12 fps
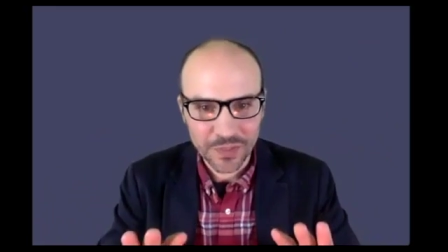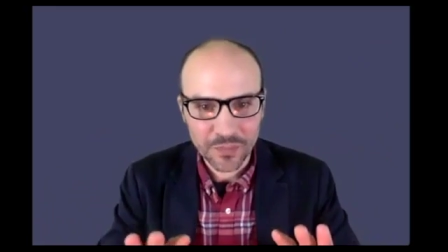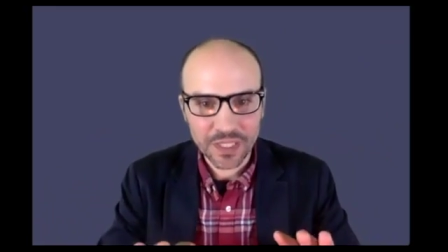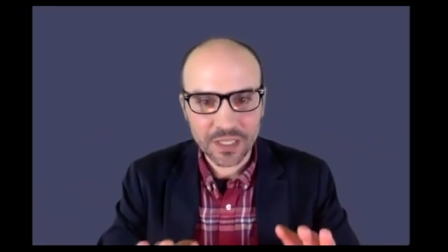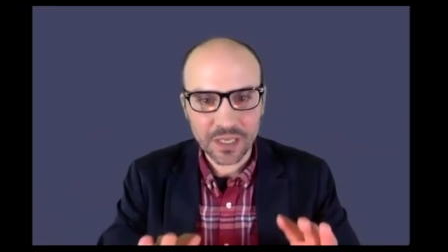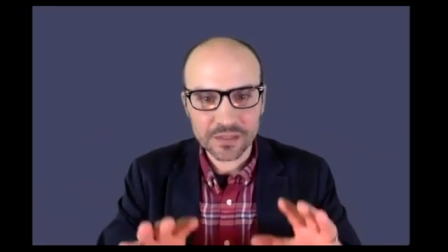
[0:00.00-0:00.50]

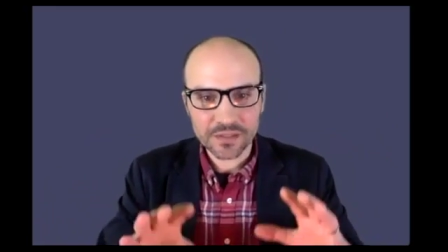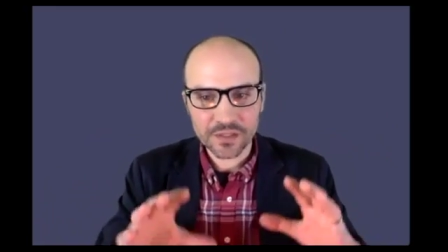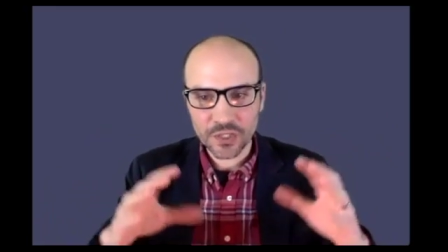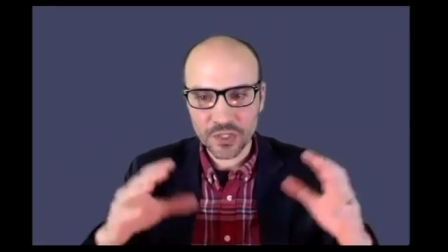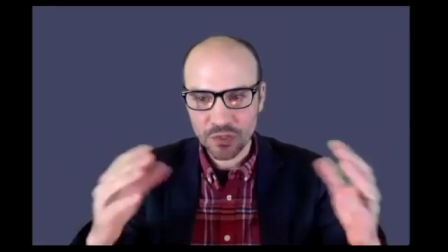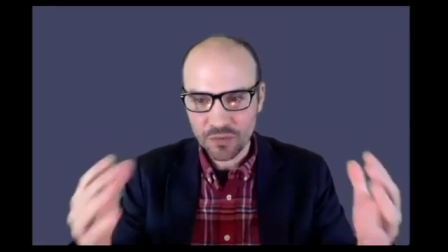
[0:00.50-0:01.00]
because the
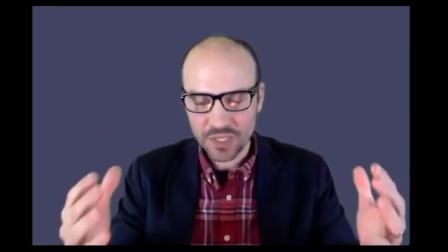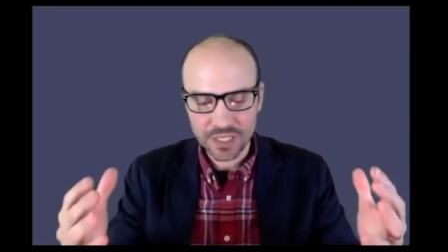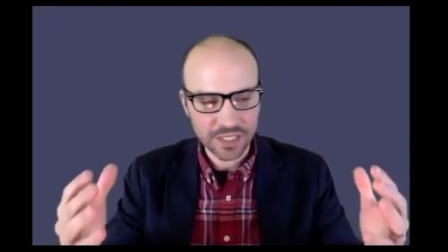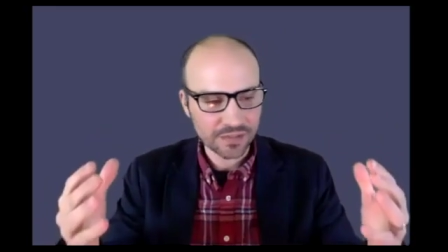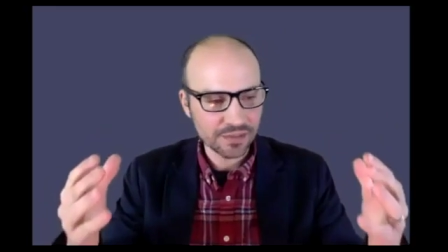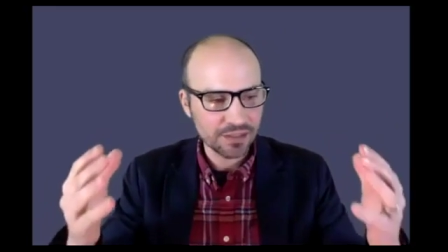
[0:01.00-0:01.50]
unit
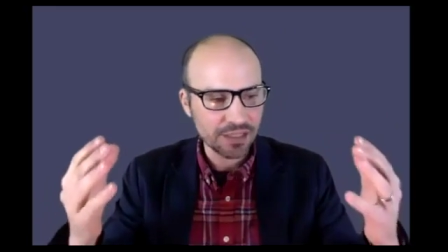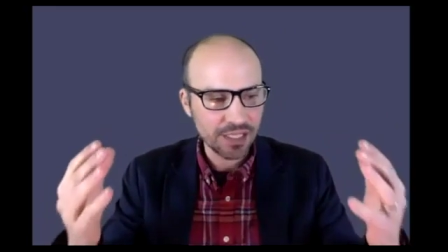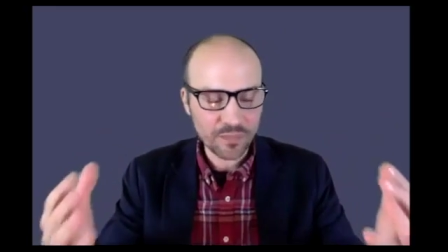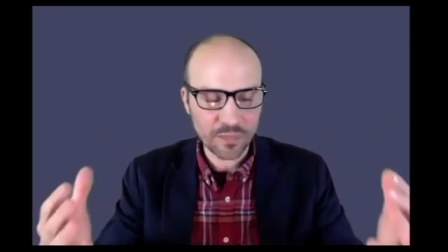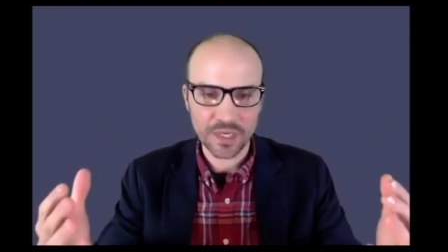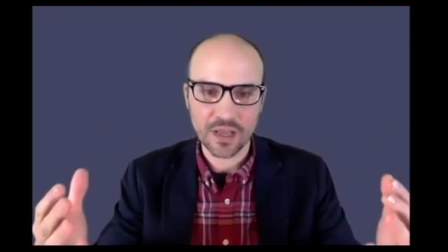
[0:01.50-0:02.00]
is
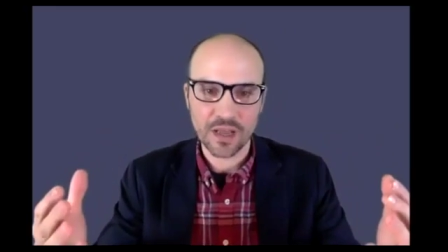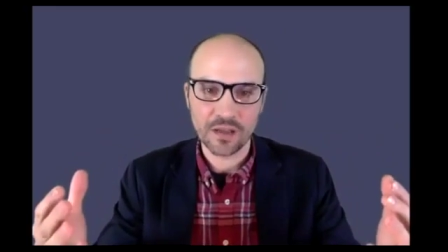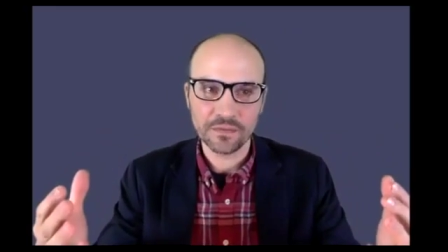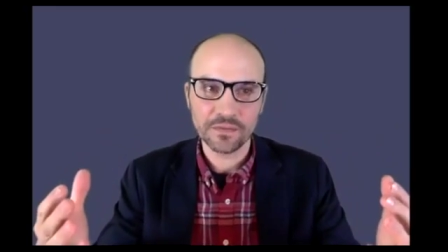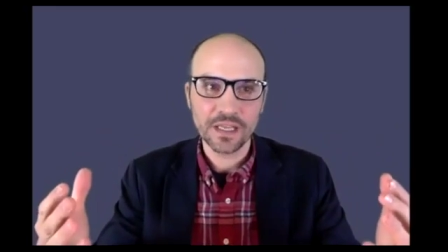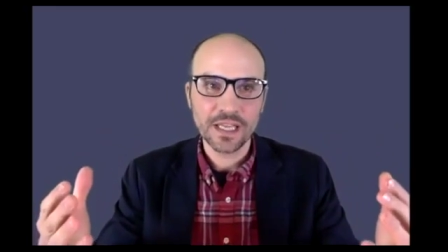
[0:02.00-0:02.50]
deep
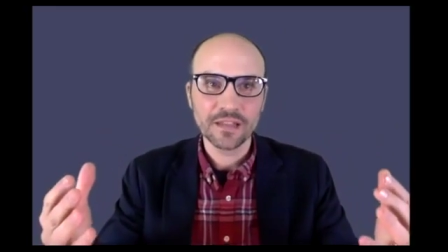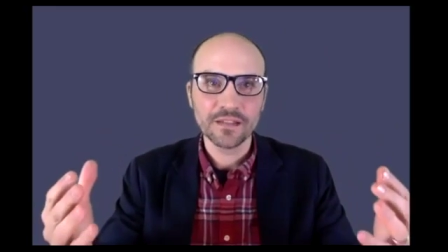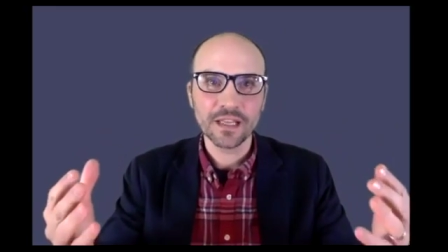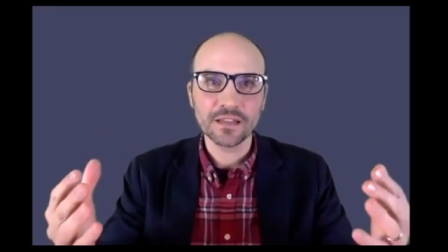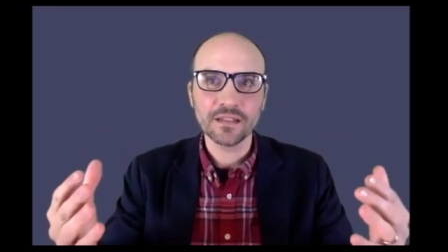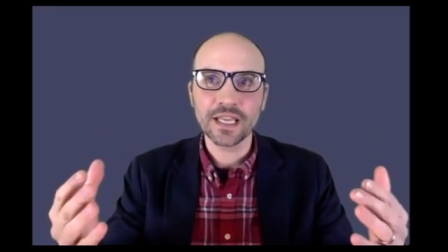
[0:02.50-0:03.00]
enough
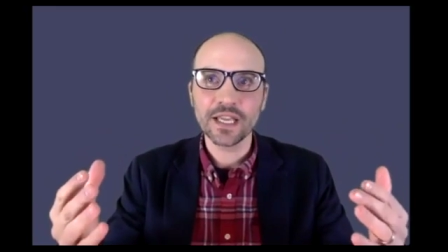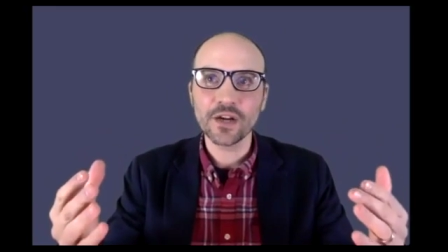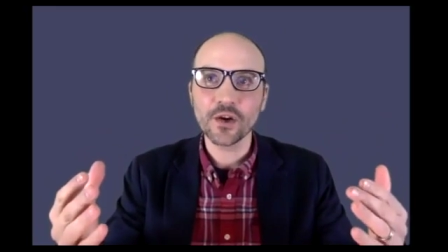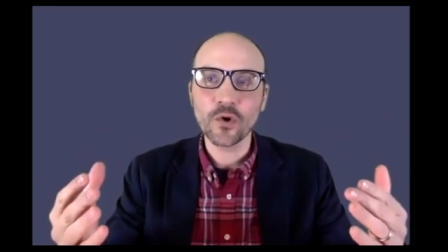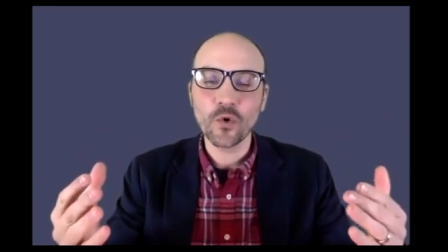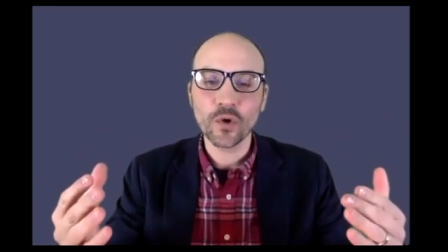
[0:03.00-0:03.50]
that they are
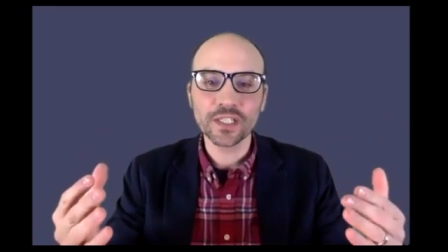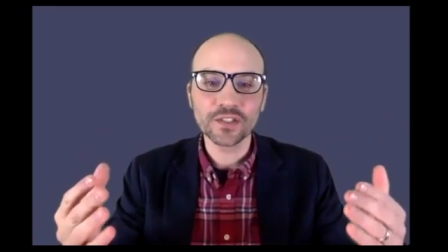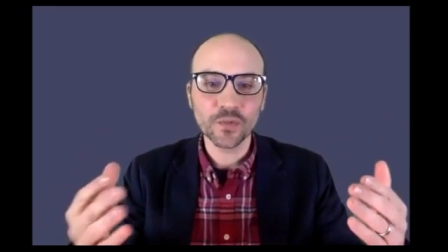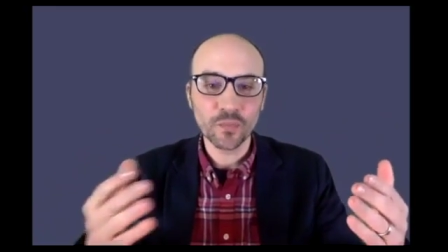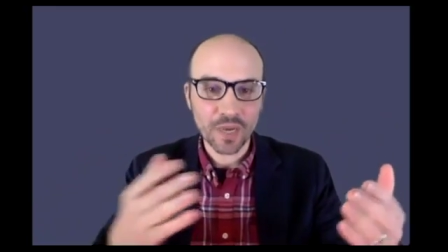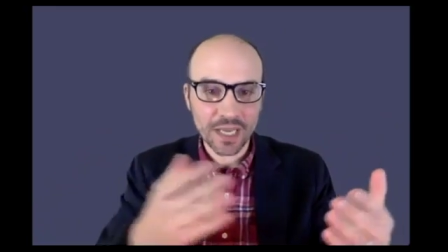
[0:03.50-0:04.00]
going
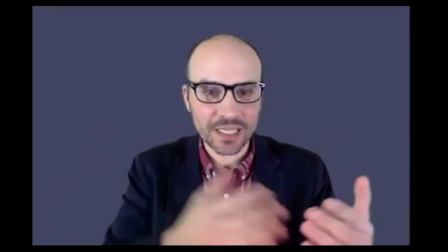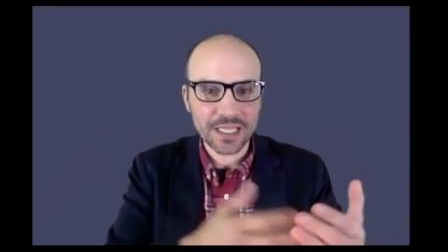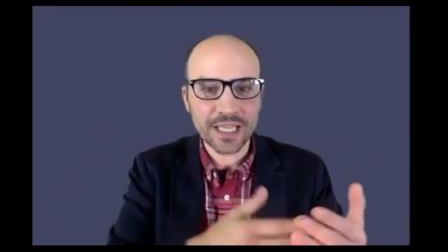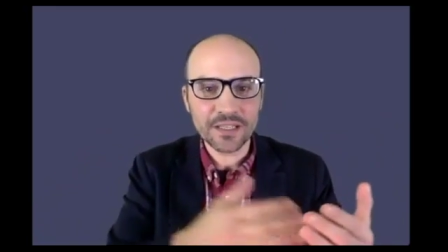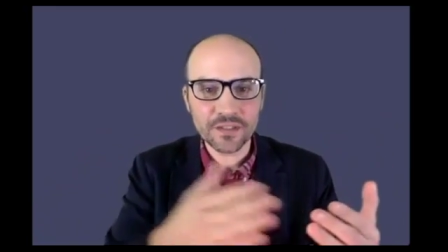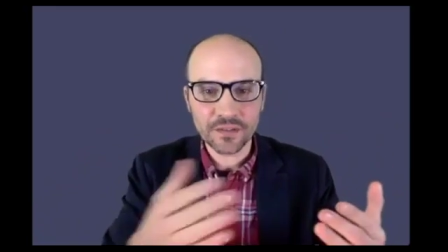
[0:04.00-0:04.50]
to, by the
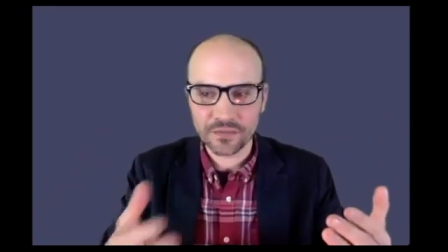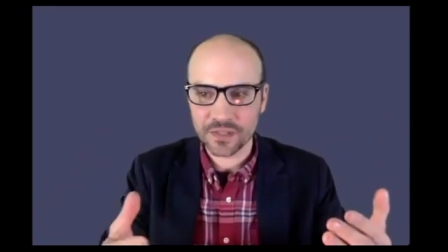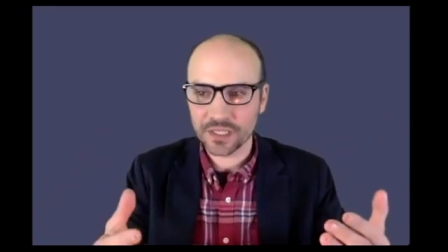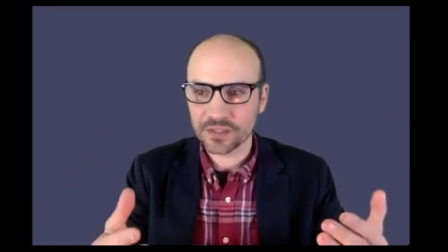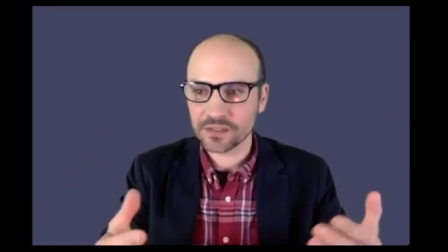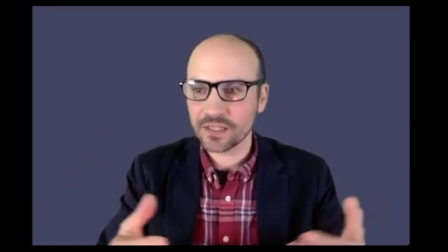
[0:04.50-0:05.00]
end of
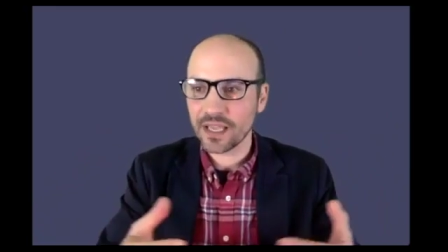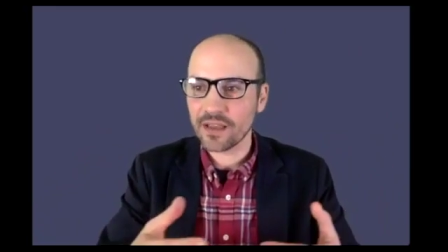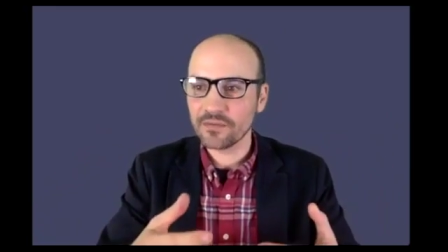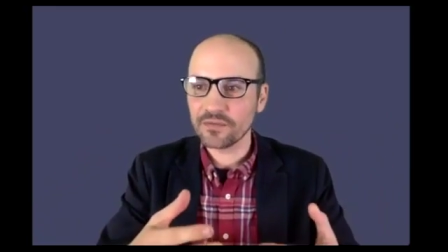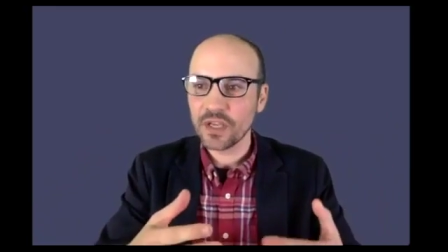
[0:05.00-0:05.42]
this, have